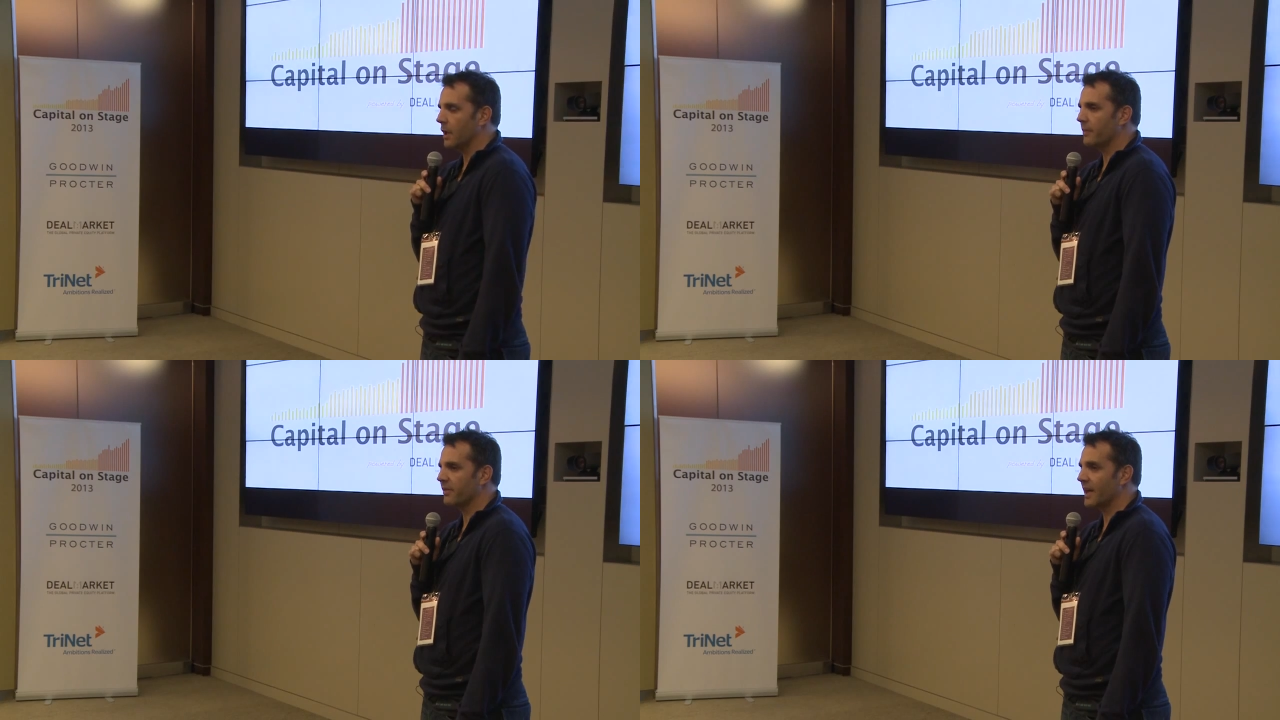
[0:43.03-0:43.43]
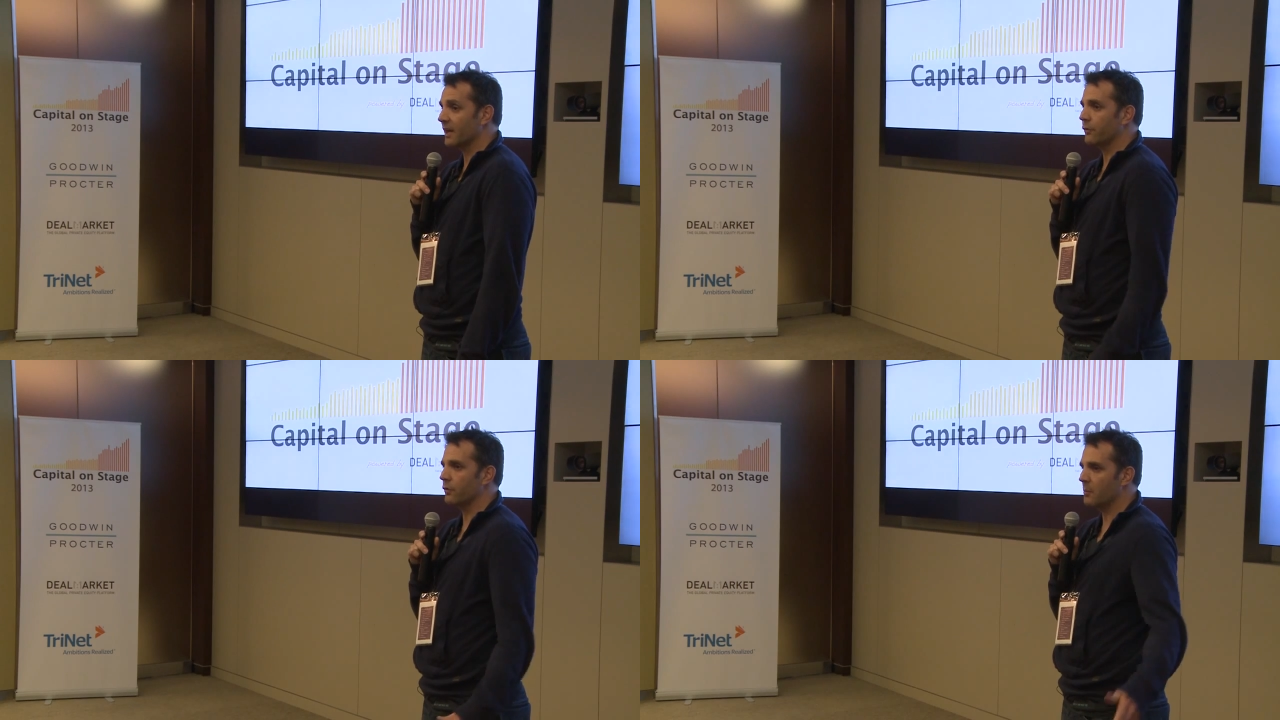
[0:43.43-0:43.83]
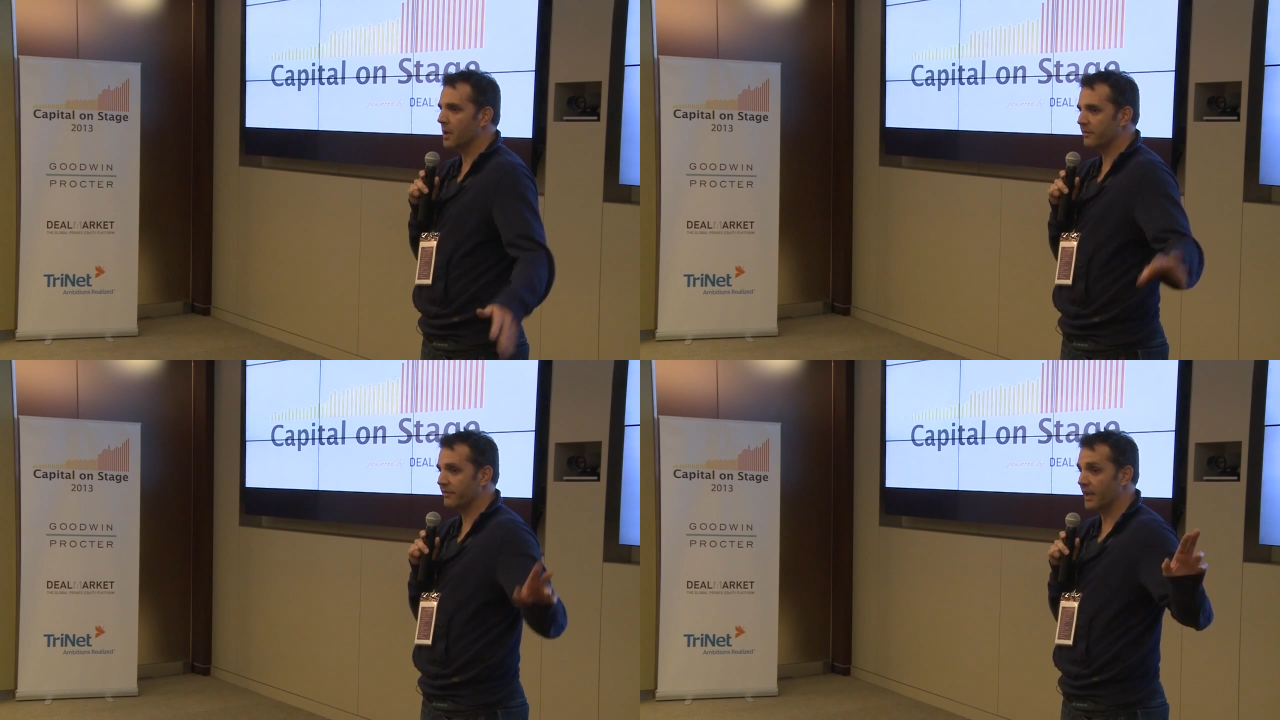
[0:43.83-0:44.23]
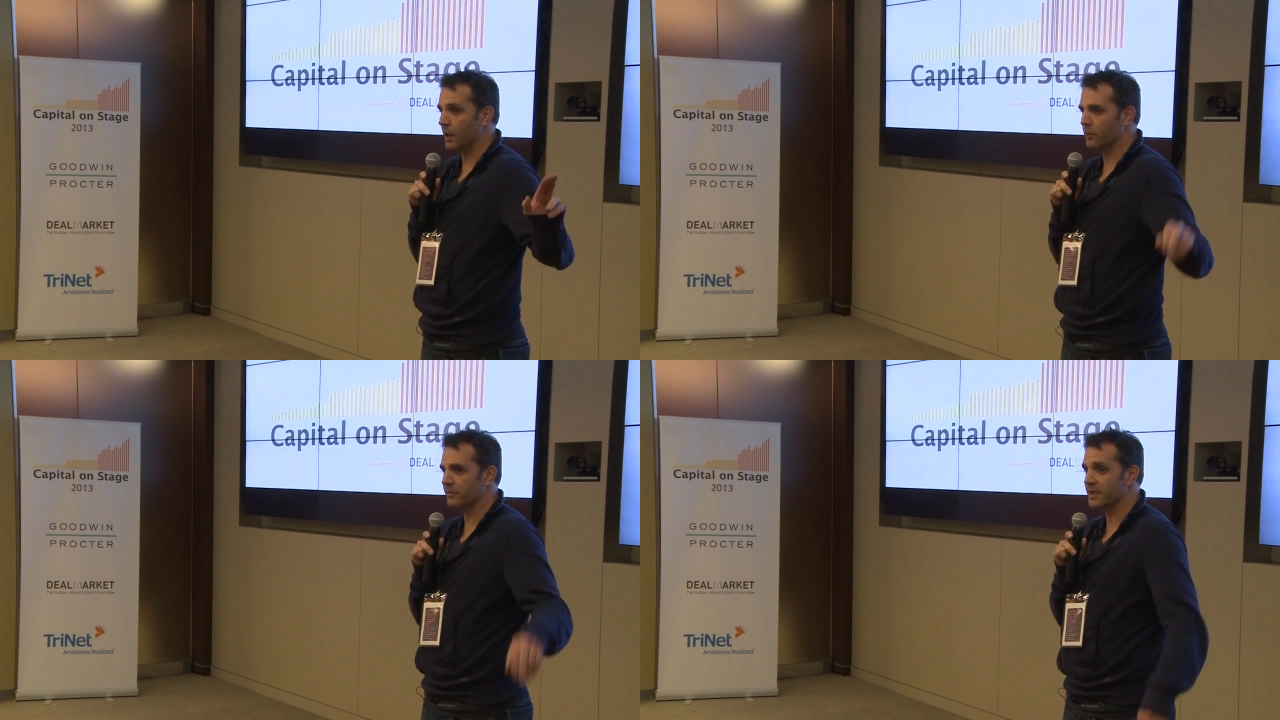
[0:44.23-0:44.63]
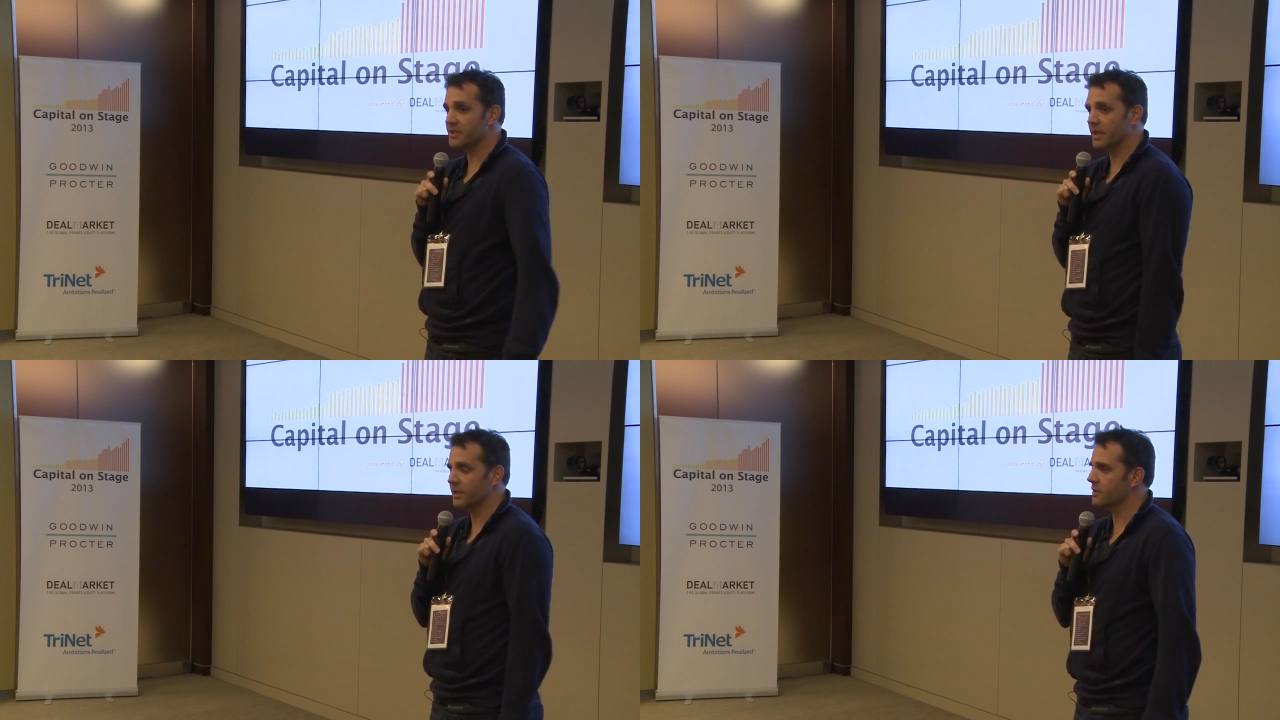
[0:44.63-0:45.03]
thankful that my fellow
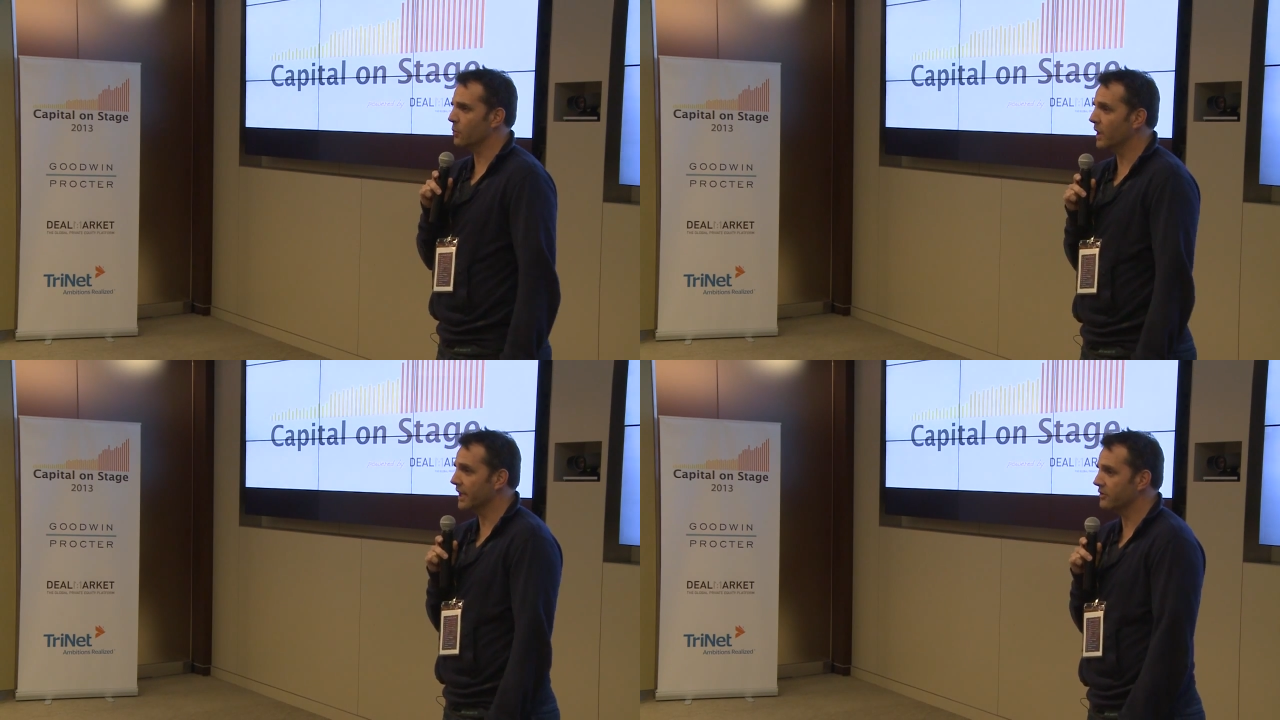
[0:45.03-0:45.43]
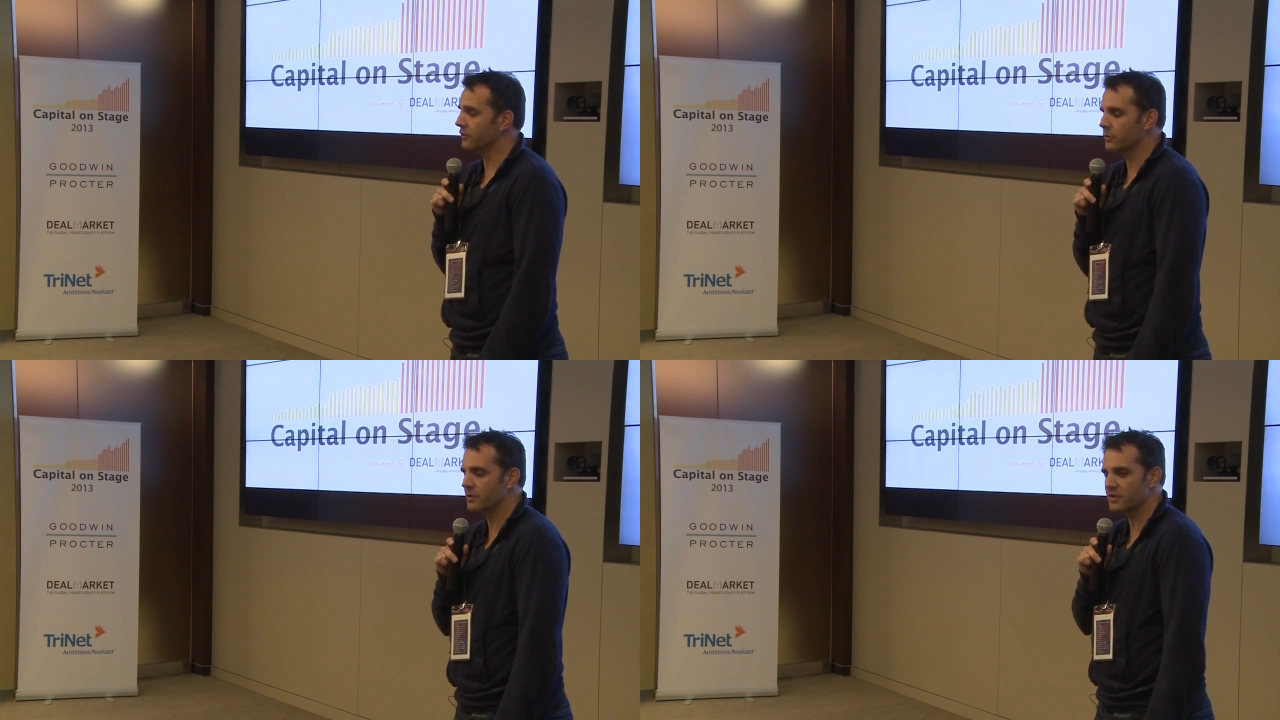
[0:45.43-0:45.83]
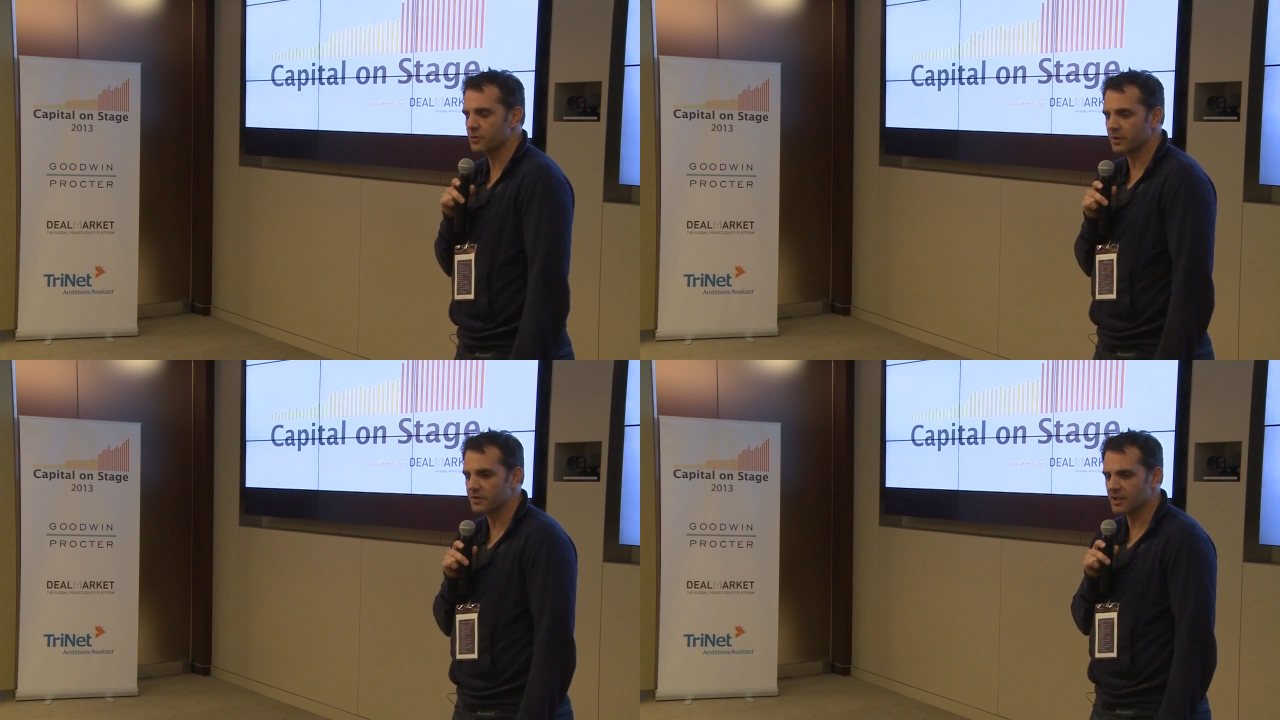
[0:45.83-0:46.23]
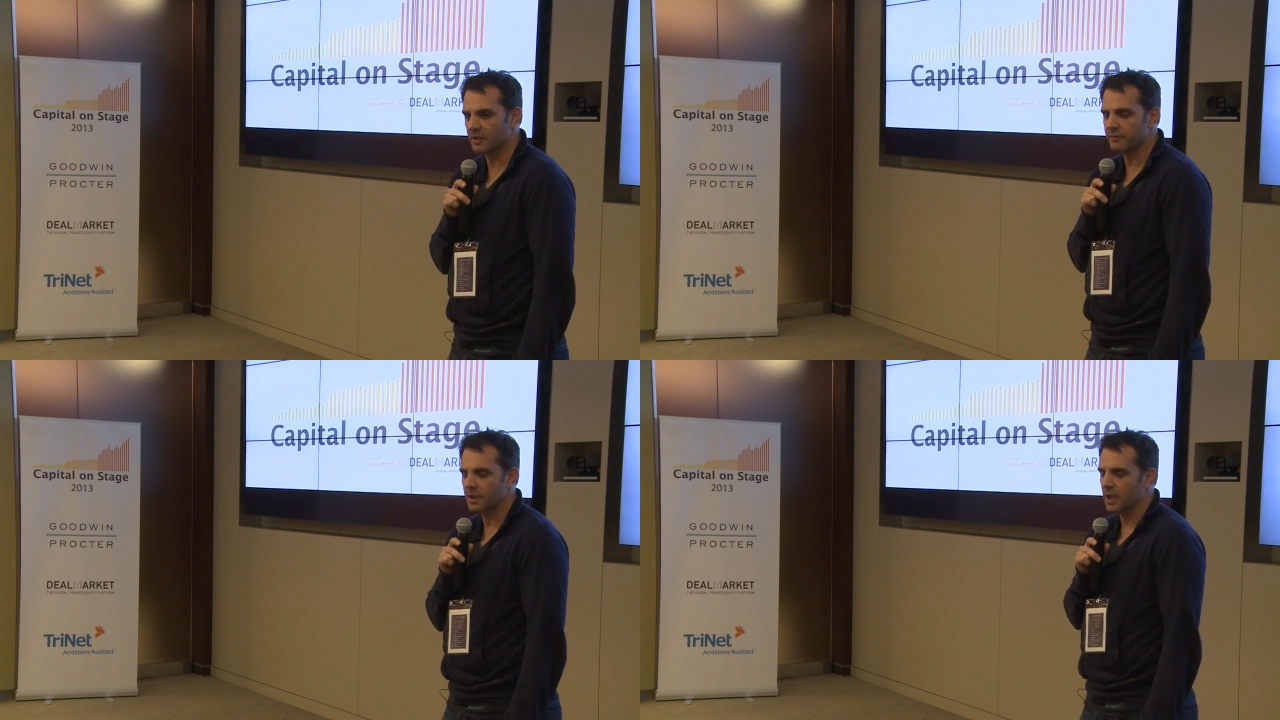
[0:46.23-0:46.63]
VCs are willing to do this sort of stuff.